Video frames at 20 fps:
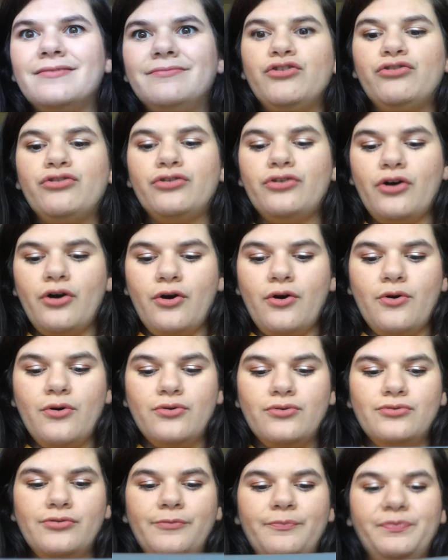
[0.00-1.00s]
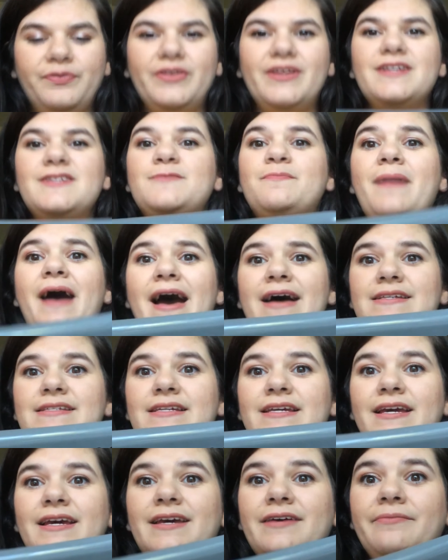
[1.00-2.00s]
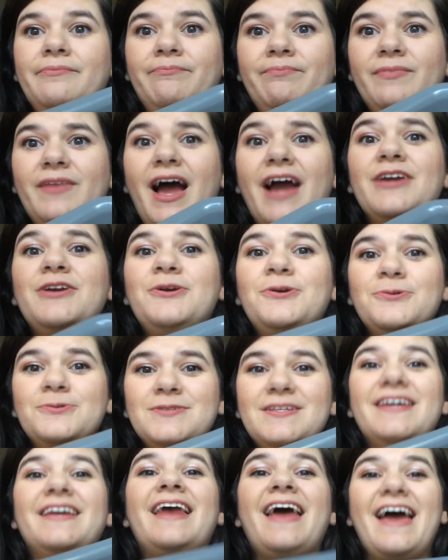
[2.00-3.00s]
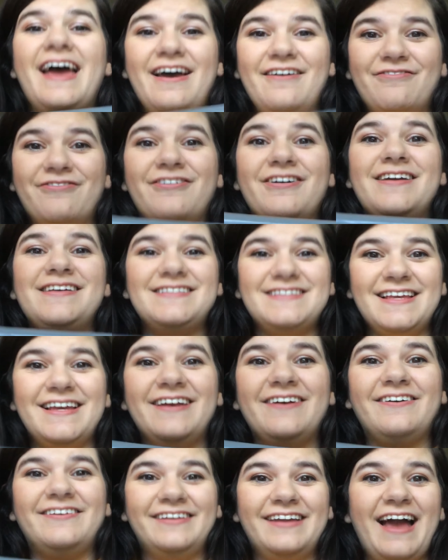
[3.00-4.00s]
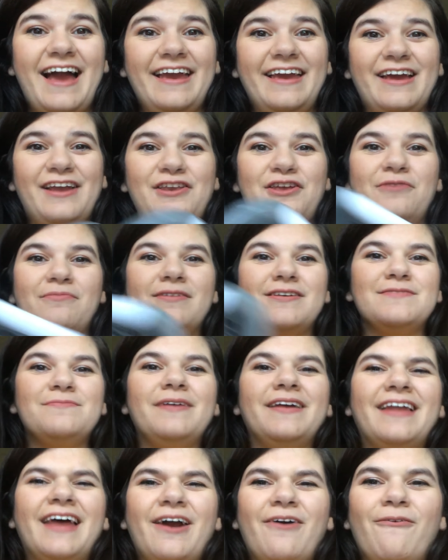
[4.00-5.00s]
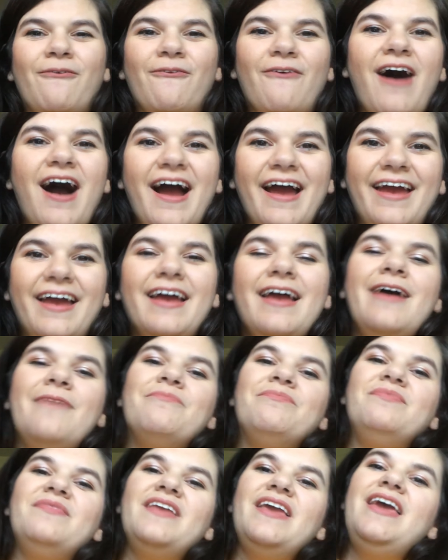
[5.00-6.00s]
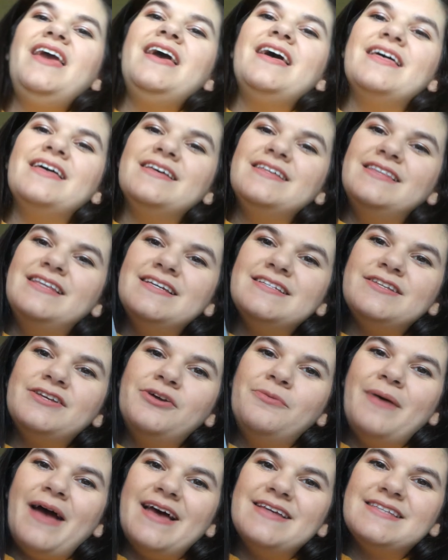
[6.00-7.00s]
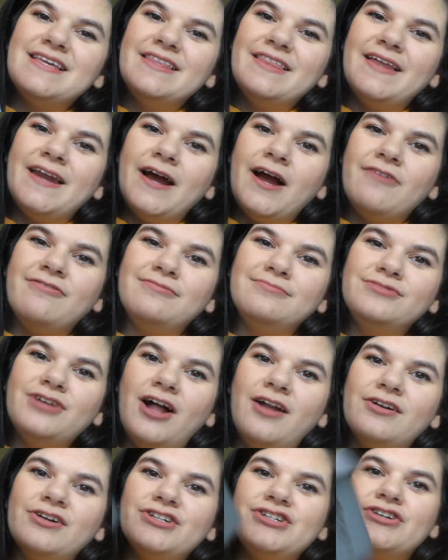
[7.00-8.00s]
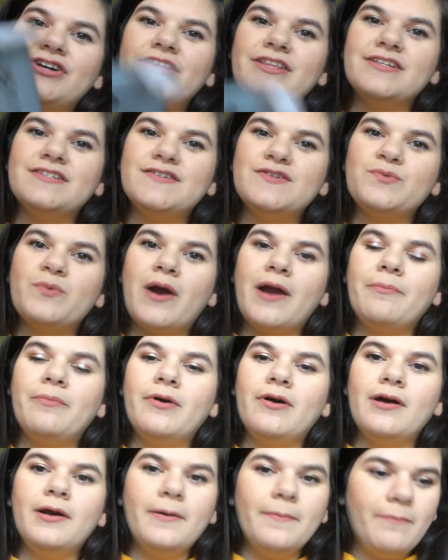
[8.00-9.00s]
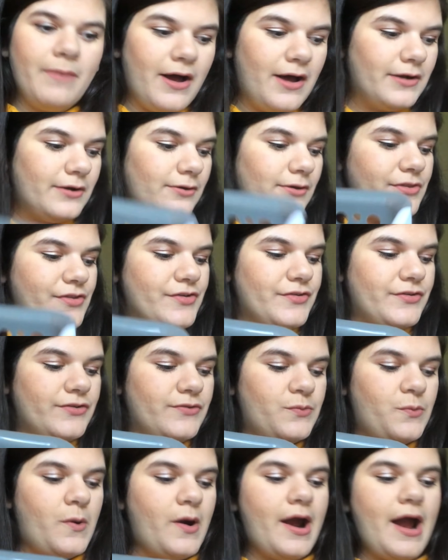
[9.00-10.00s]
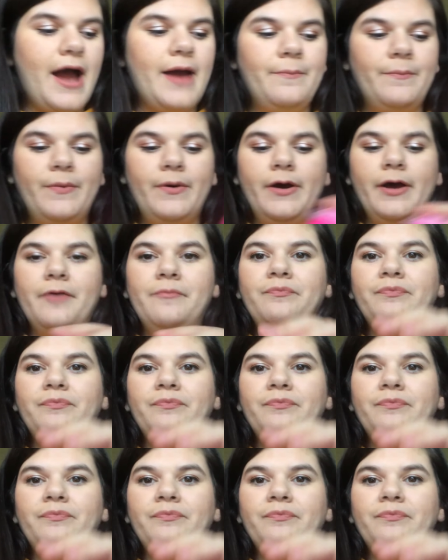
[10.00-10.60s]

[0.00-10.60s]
So this basket, I use it every single night, and you must be like, why? This little basket that I got from Dollar Tree, this is where I put her bottle, this is where I put